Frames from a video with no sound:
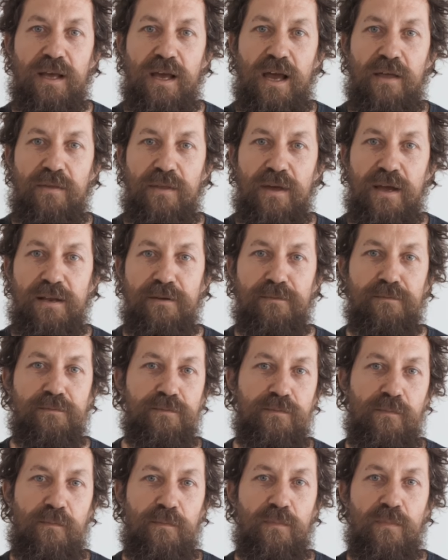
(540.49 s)
and
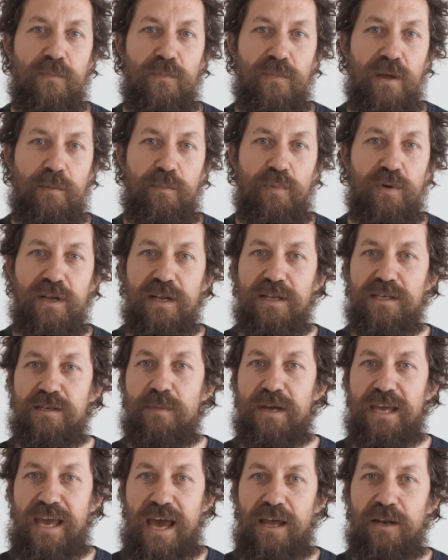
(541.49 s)
then they're put into
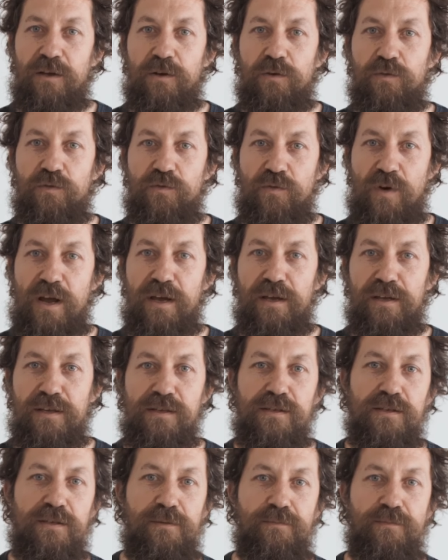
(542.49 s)
mechanical
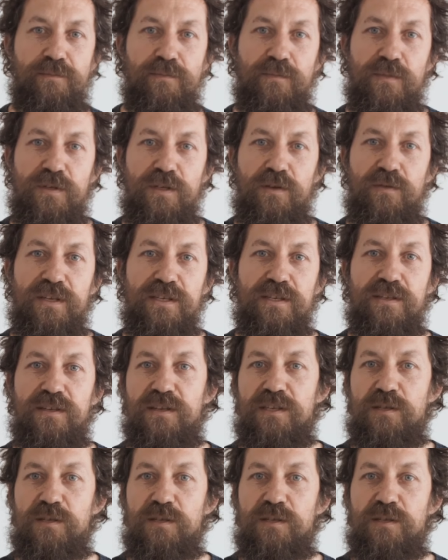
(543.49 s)
dryers. So this is to